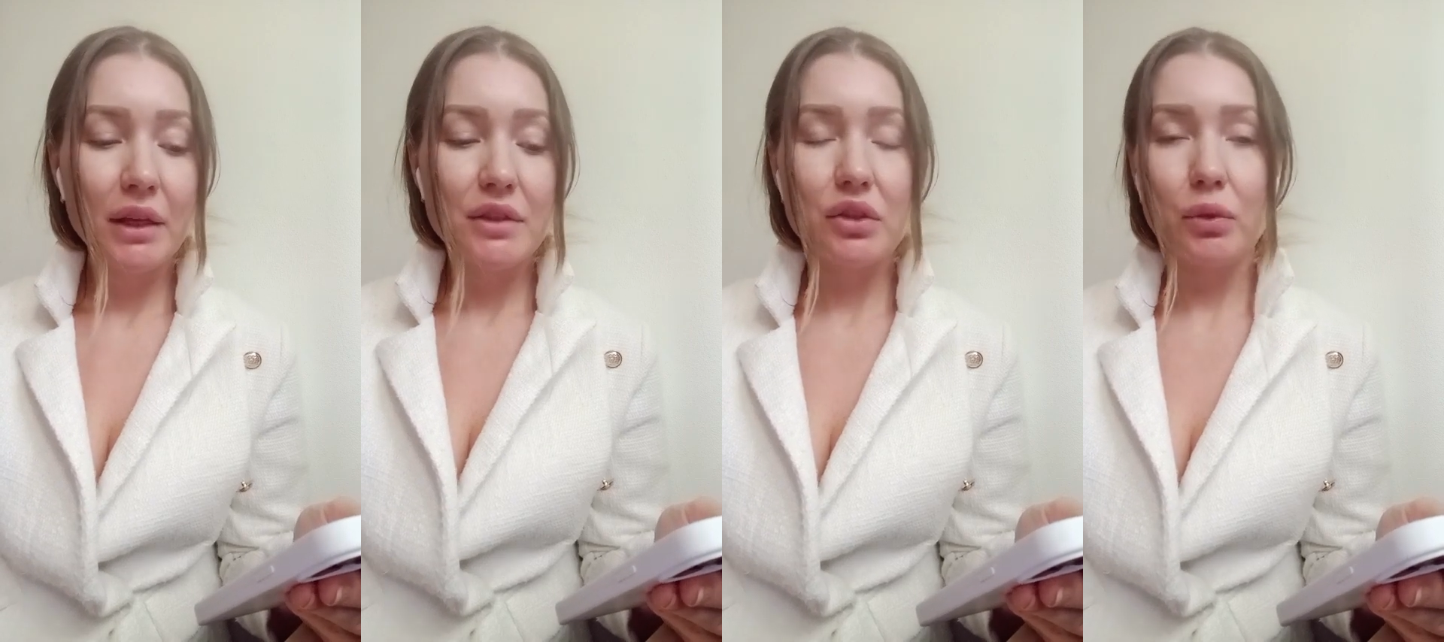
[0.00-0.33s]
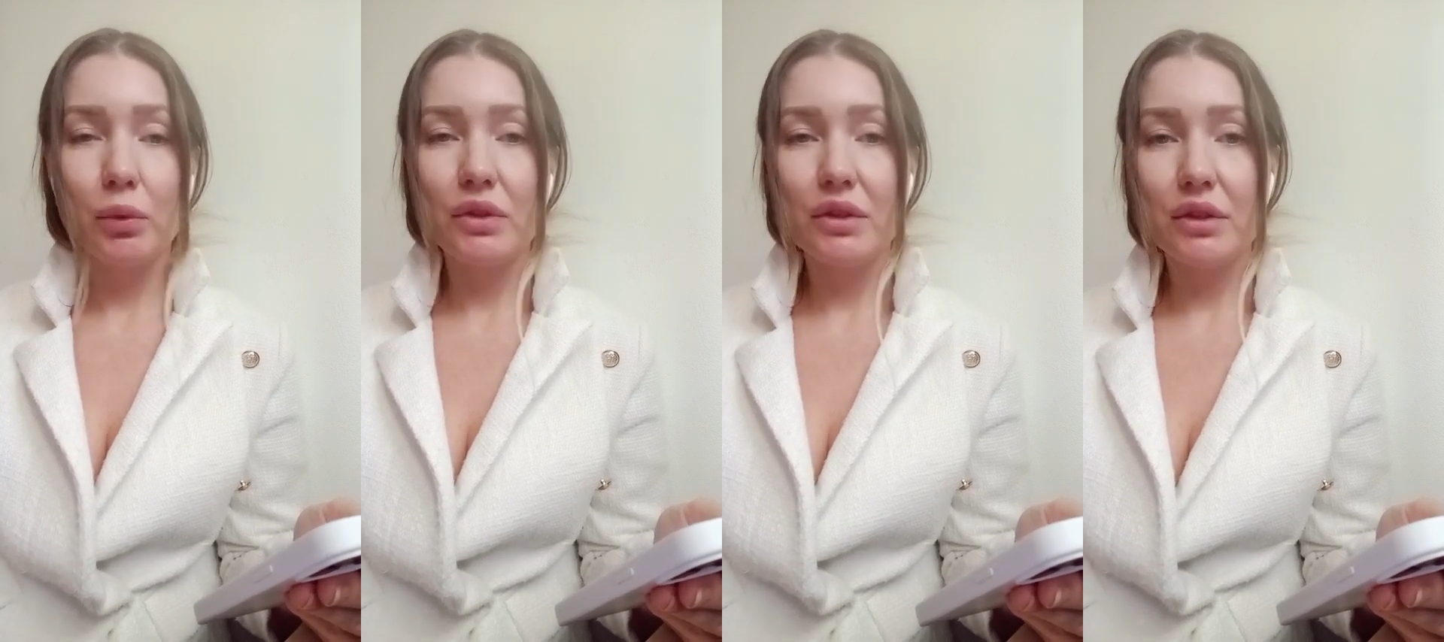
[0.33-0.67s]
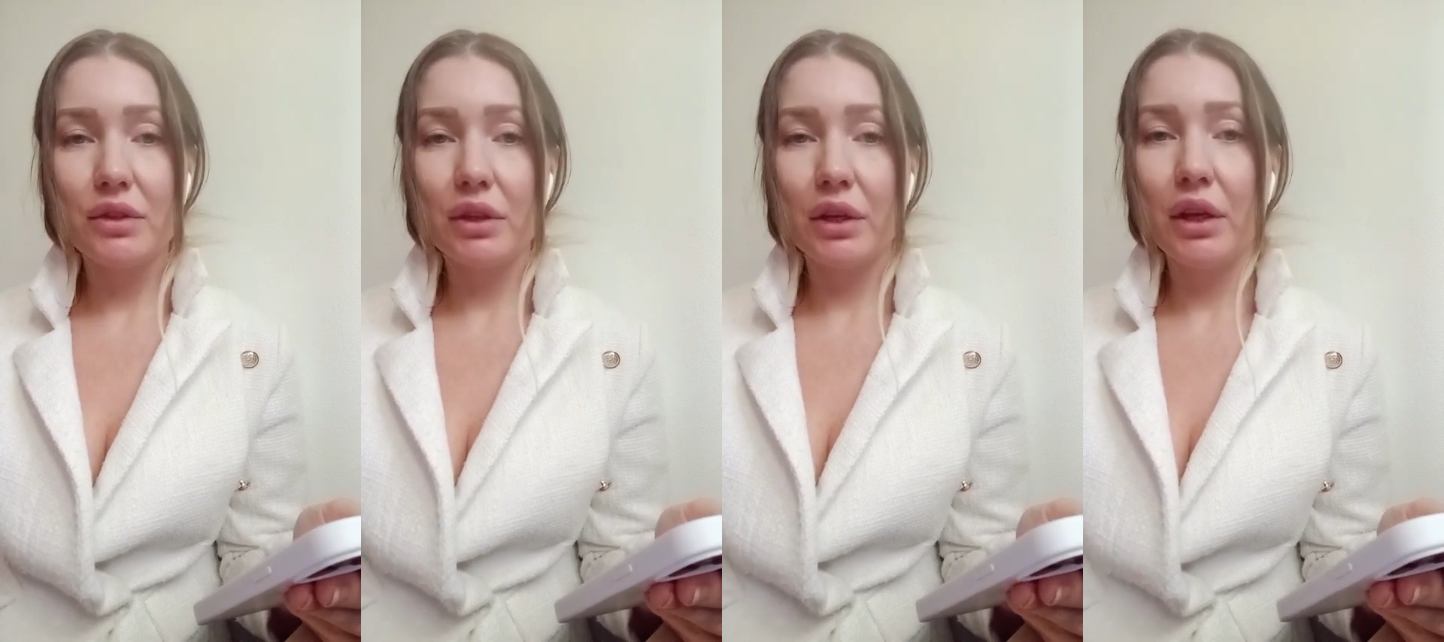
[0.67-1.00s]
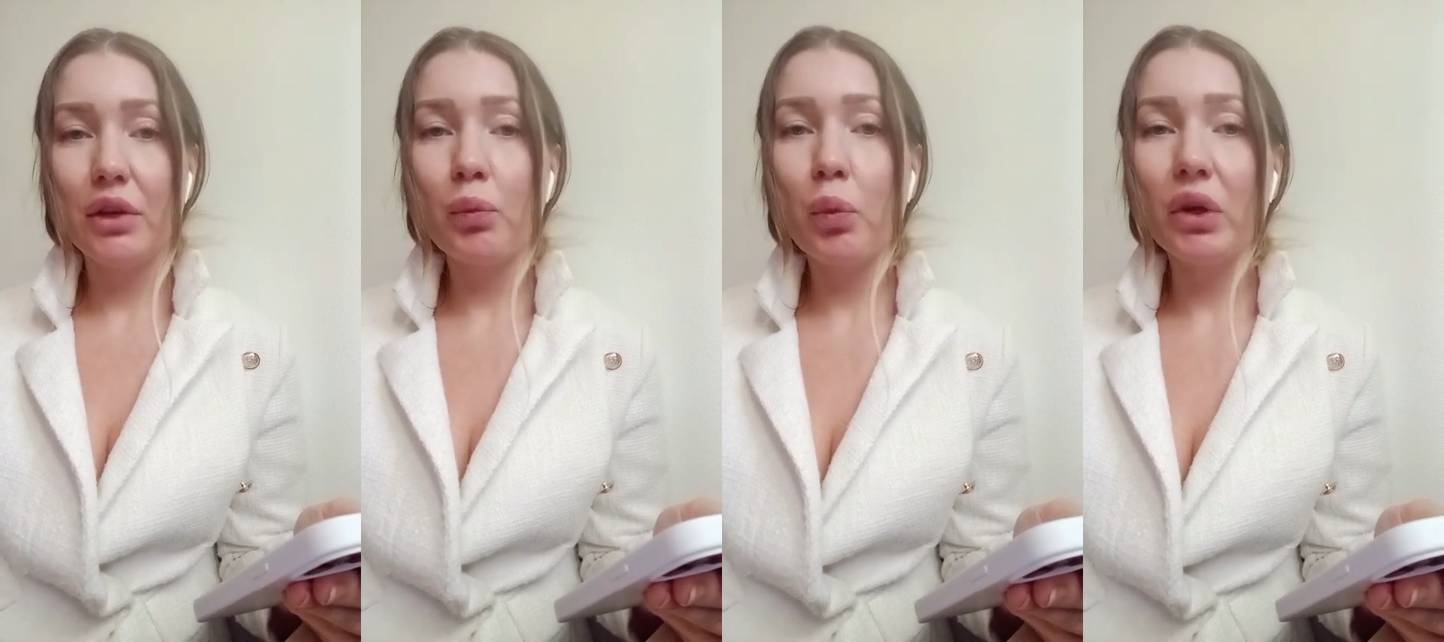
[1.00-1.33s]
So, it's
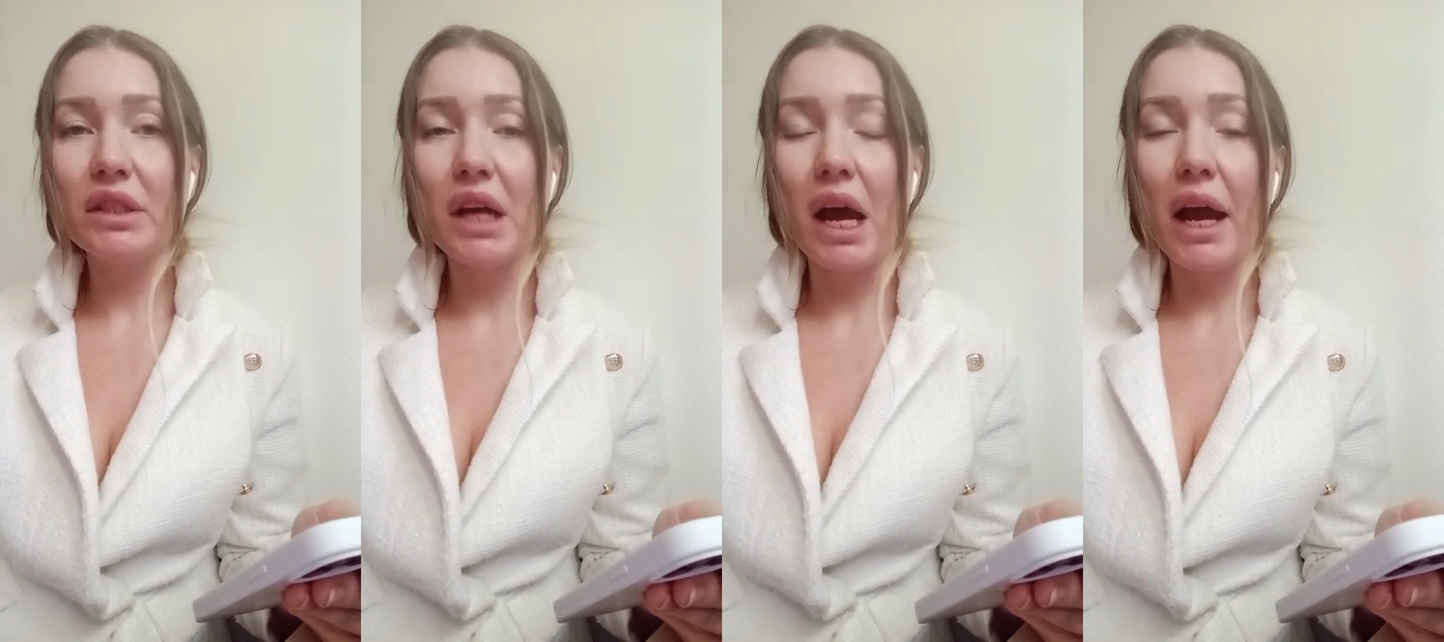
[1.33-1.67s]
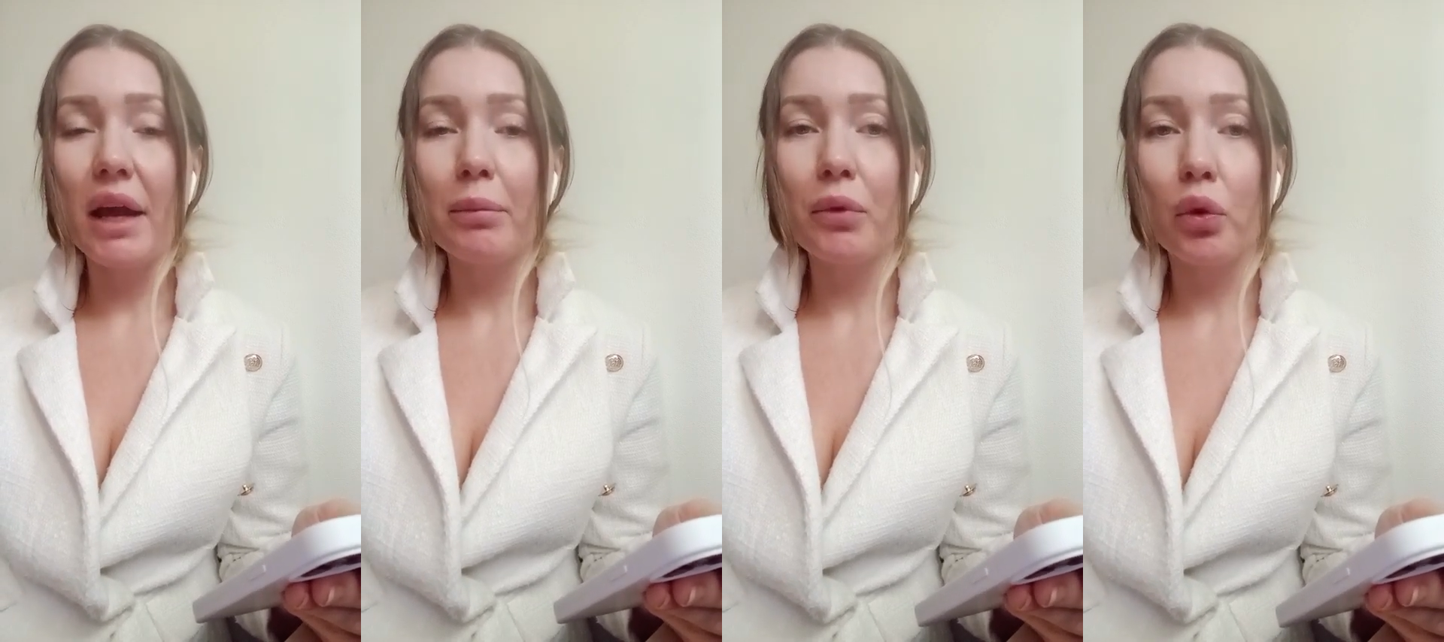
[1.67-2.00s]
in what I am